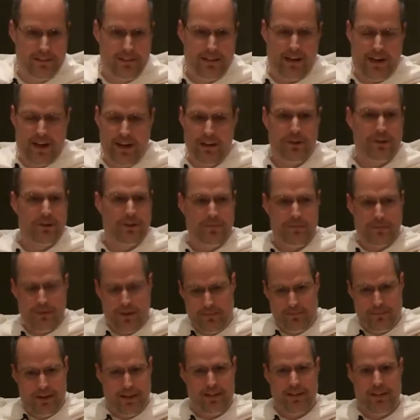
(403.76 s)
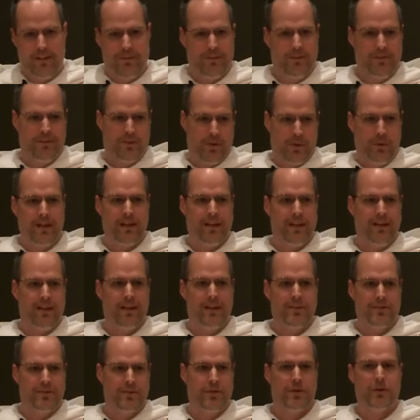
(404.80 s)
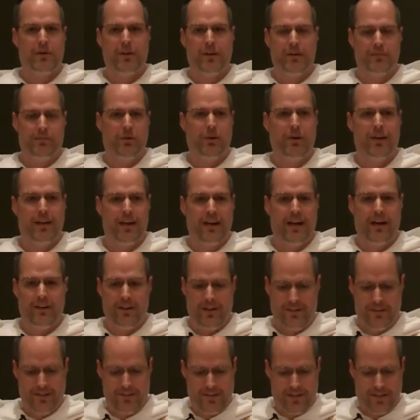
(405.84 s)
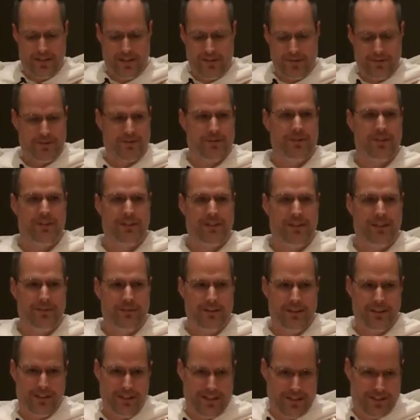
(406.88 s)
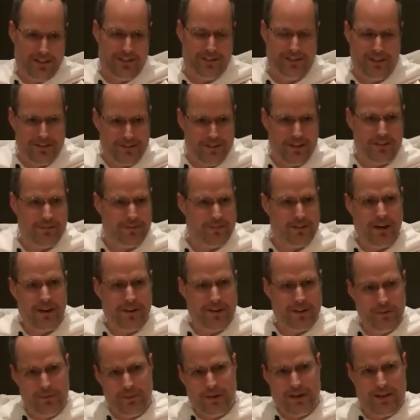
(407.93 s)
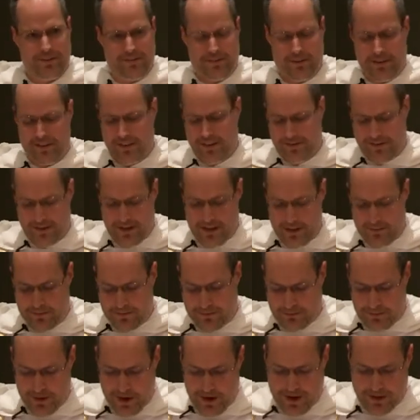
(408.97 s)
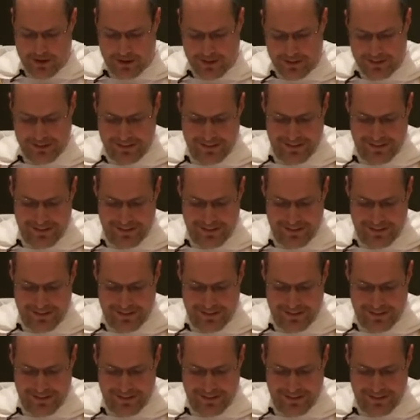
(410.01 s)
I learned my lesson quick, as Troy pointed out, just how silly and ridiculous I sounded when I said these names wrong.